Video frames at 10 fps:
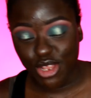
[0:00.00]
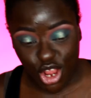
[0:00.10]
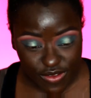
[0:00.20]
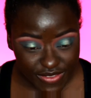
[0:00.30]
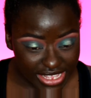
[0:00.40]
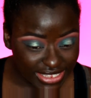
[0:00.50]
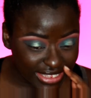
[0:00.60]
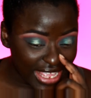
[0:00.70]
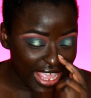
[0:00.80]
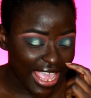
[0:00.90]

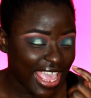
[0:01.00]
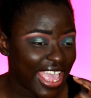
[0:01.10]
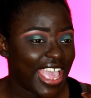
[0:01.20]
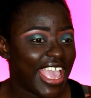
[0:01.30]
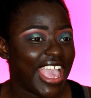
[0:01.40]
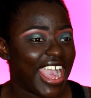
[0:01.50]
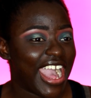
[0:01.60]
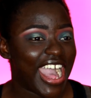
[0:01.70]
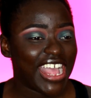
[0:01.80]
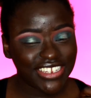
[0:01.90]
nervous,
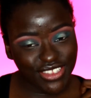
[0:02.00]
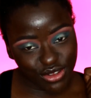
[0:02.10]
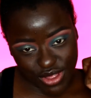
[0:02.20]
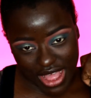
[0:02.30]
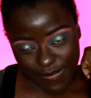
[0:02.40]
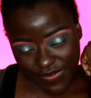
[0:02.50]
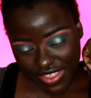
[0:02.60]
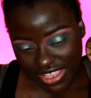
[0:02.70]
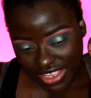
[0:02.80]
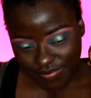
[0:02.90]
I just don't know how I'm
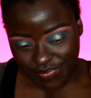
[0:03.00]
feeling.